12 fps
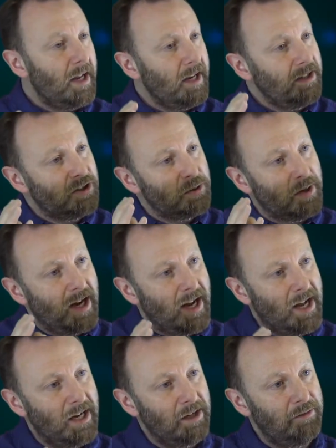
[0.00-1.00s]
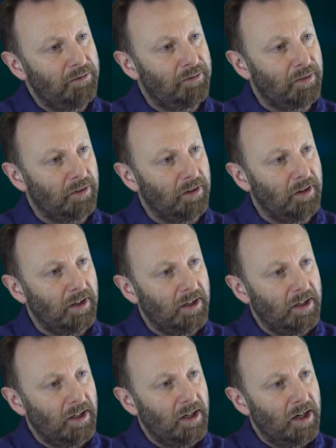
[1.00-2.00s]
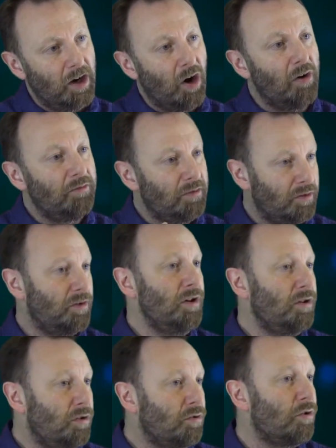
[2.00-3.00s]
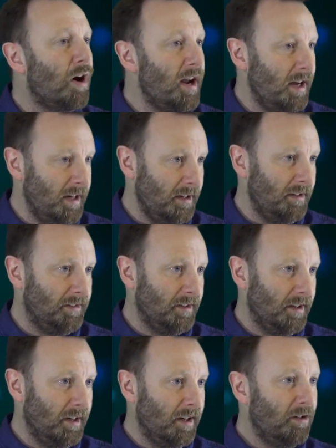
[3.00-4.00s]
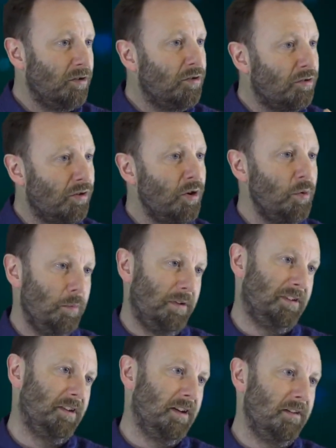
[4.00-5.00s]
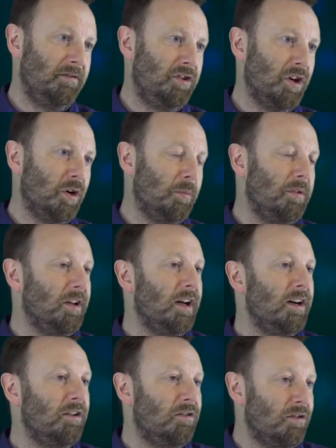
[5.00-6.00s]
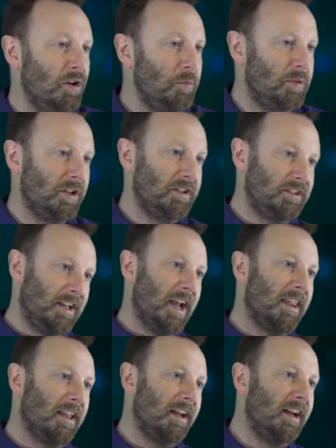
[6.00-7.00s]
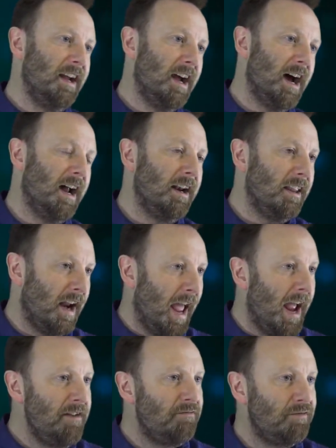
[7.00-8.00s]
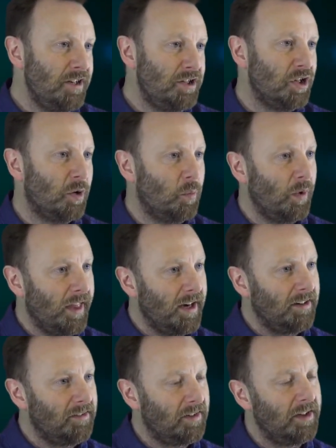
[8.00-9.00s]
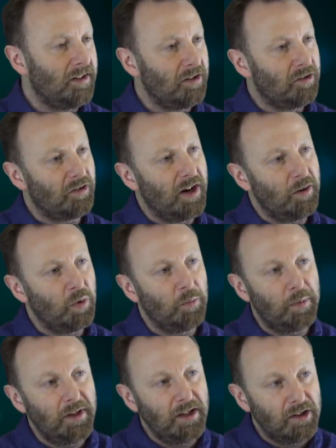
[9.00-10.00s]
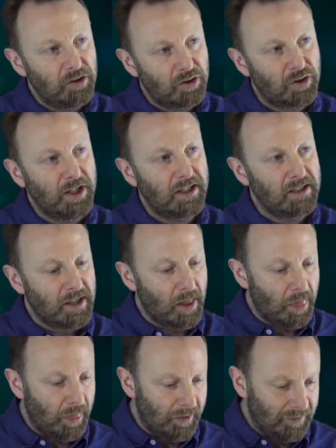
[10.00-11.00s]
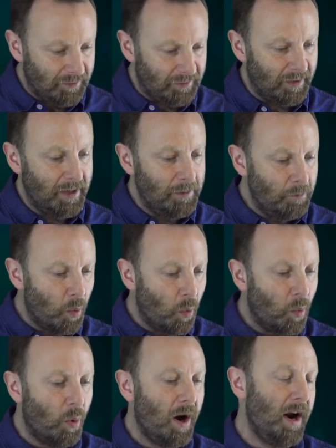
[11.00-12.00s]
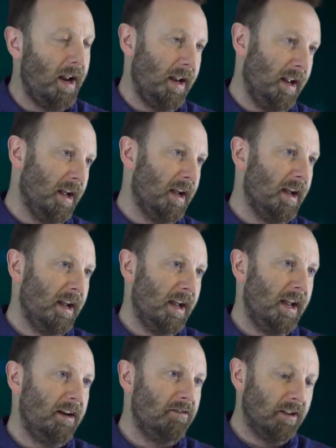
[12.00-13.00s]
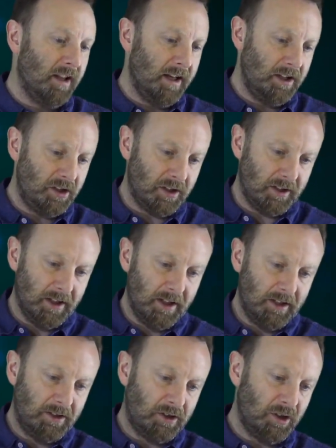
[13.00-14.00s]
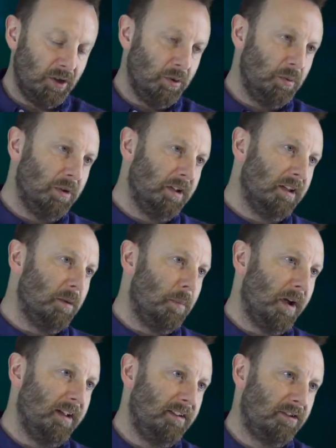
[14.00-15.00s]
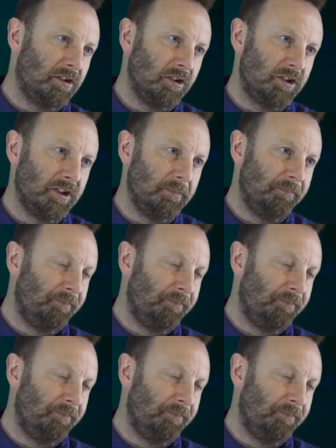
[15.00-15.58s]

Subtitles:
into a handful of grades, groups of jobs grouped together, and that every job within a single grade will be treated the same way in relation to the pay structure.